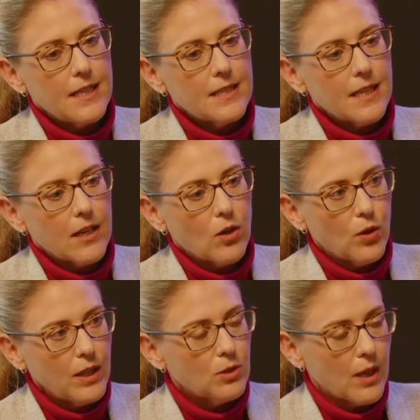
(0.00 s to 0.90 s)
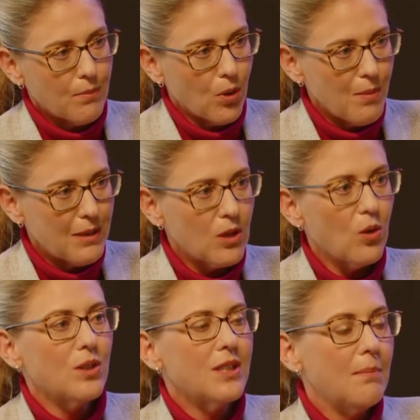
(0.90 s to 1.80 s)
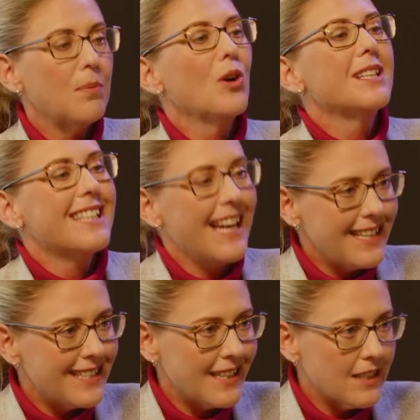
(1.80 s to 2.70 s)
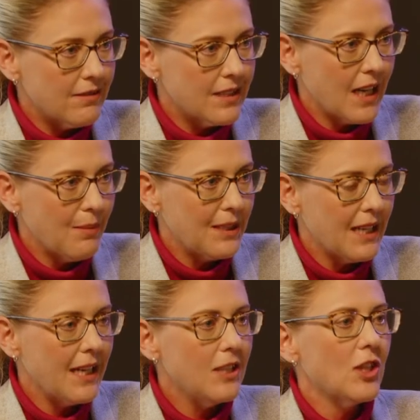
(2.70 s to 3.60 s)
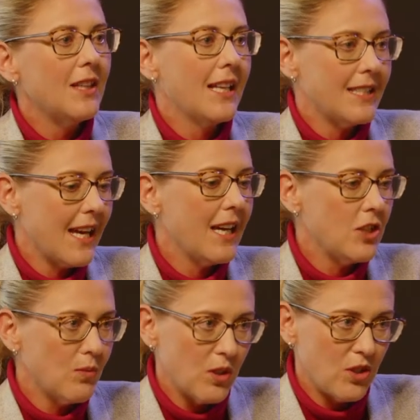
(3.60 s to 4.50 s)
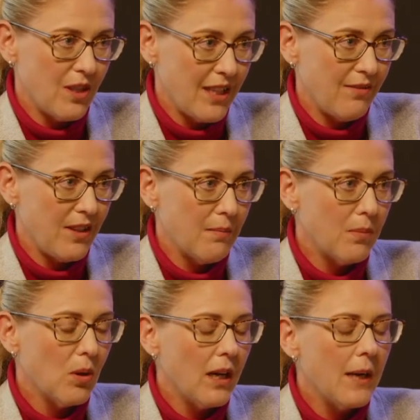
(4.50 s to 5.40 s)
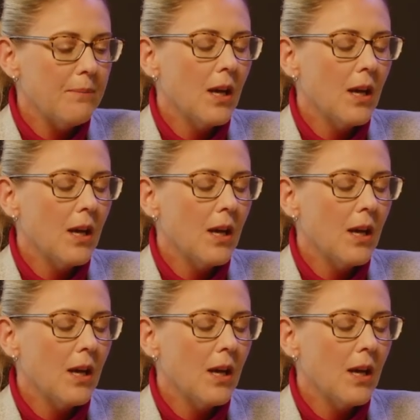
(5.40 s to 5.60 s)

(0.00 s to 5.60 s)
according to our employment laws, employers can set a retirement age, and that's the age at which you leave the employer.